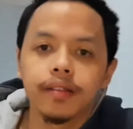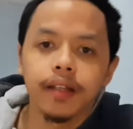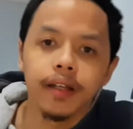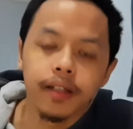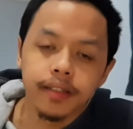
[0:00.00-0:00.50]

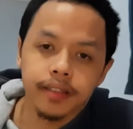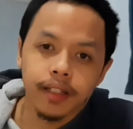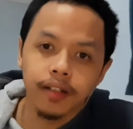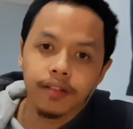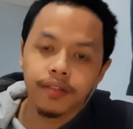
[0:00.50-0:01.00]
It is
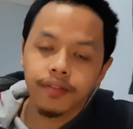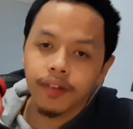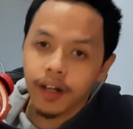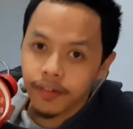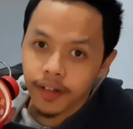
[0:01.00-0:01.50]
now
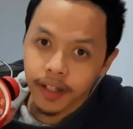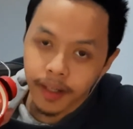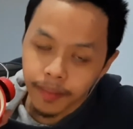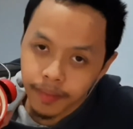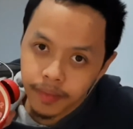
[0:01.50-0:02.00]
5
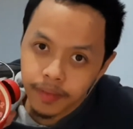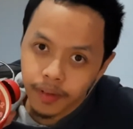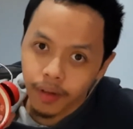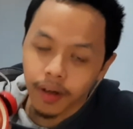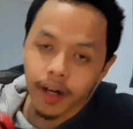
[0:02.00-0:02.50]
a.m.
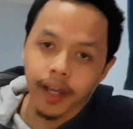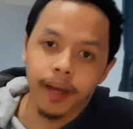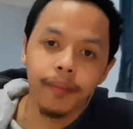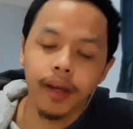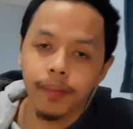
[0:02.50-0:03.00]
where I
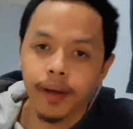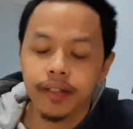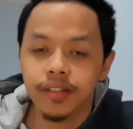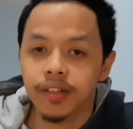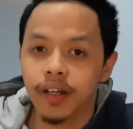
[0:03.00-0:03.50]
am, and
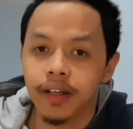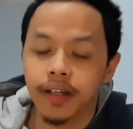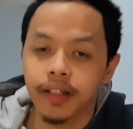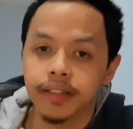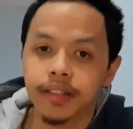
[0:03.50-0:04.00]
Manchester United
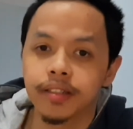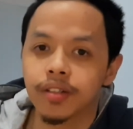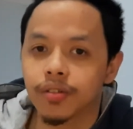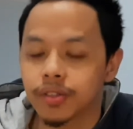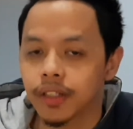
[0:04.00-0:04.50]
has just
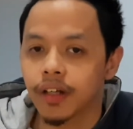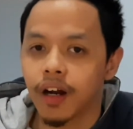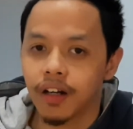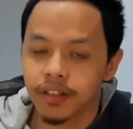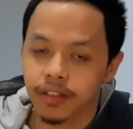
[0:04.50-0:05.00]
hosted
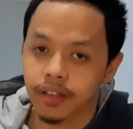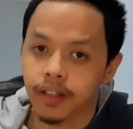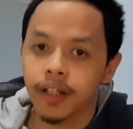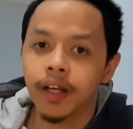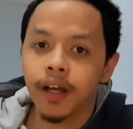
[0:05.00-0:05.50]
Arsenal
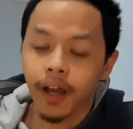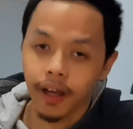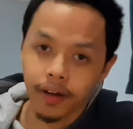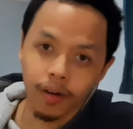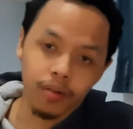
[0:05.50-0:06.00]

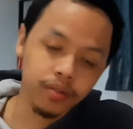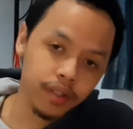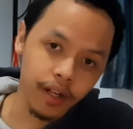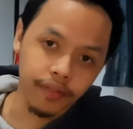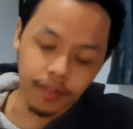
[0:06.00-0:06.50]
at Old
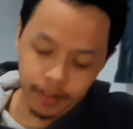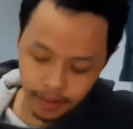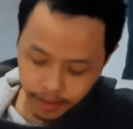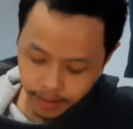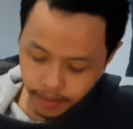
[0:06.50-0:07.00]
Trafford.
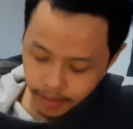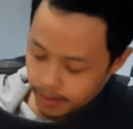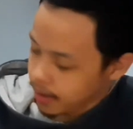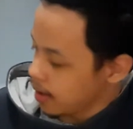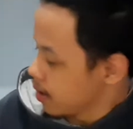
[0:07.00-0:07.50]

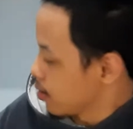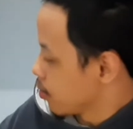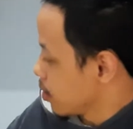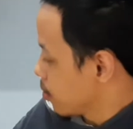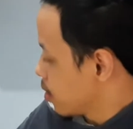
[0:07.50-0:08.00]

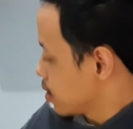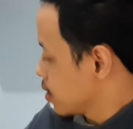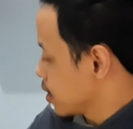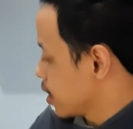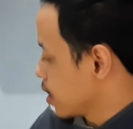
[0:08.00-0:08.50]
We won the
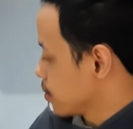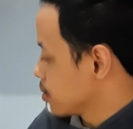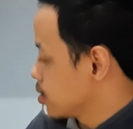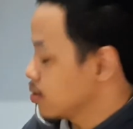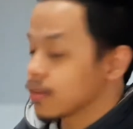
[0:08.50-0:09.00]
game
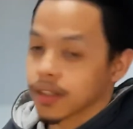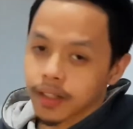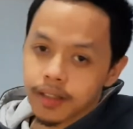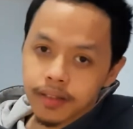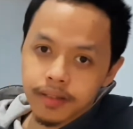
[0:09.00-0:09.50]
2-0.